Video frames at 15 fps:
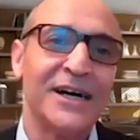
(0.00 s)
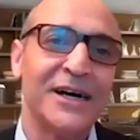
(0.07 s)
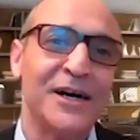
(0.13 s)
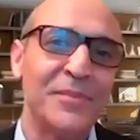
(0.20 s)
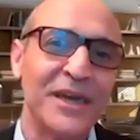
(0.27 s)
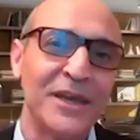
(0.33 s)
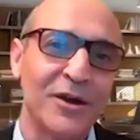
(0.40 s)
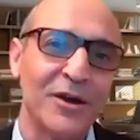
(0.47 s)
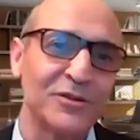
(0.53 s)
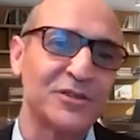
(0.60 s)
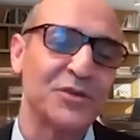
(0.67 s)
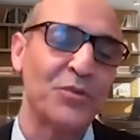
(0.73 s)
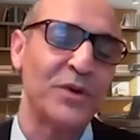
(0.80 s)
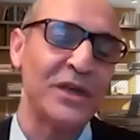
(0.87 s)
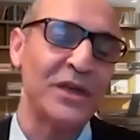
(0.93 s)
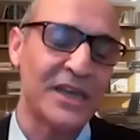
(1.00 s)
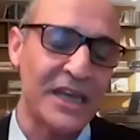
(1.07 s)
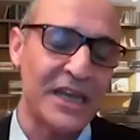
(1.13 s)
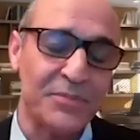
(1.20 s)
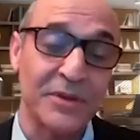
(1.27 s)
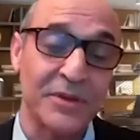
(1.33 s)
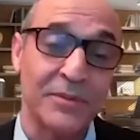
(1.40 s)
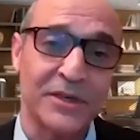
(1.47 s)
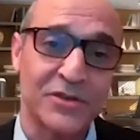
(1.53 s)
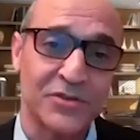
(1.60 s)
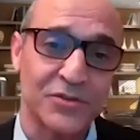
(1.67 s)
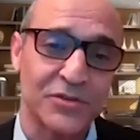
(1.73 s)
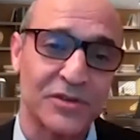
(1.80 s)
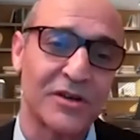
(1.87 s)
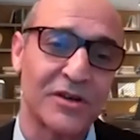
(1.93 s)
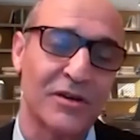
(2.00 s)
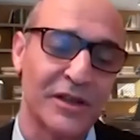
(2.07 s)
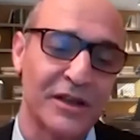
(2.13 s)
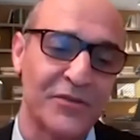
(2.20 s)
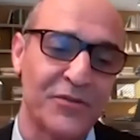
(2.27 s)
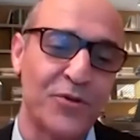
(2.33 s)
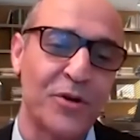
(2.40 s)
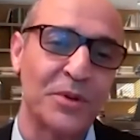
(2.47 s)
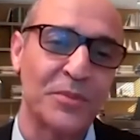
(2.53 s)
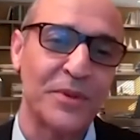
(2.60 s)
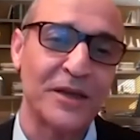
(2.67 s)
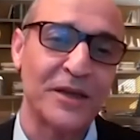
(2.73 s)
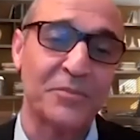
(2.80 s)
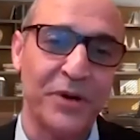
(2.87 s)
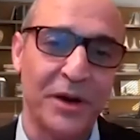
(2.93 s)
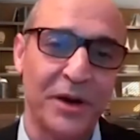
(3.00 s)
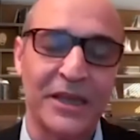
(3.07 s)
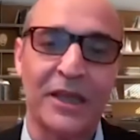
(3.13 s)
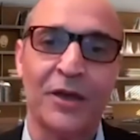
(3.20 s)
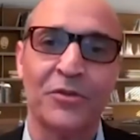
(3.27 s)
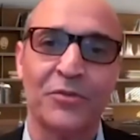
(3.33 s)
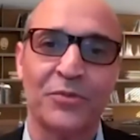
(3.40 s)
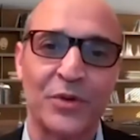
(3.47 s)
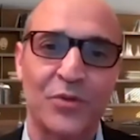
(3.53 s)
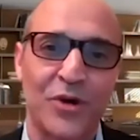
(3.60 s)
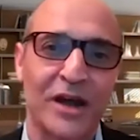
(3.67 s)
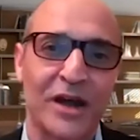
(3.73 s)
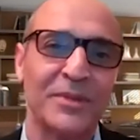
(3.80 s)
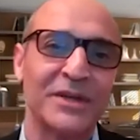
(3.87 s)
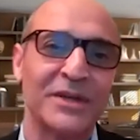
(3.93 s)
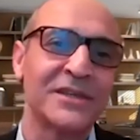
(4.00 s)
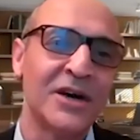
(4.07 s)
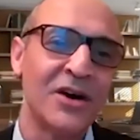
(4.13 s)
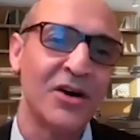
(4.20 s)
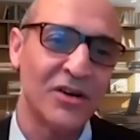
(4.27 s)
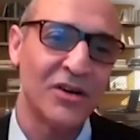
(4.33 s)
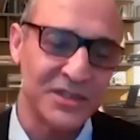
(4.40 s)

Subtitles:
And also we keep them extraordinarily informed about the public health requirements